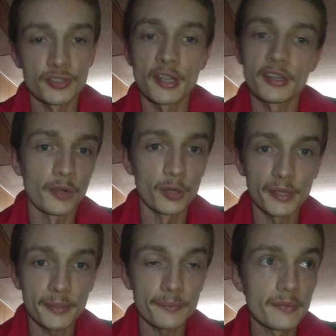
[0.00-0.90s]

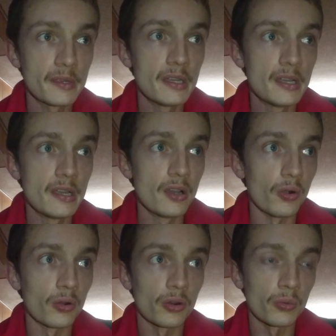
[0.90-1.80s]
transphobic
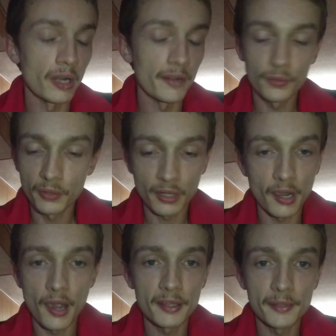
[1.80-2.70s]
or whatever you want to
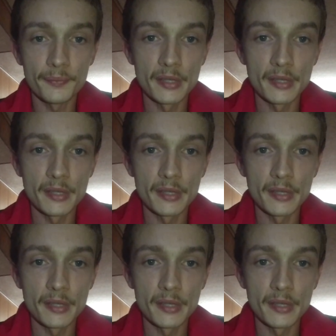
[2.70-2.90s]
call it.